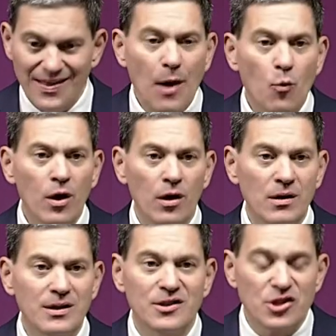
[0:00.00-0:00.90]
That
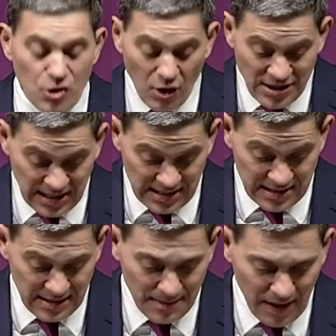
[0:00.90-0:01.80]
world does not
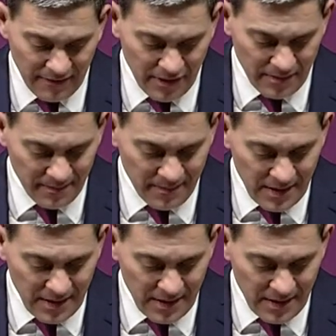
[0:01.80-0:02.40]
exist, in my view.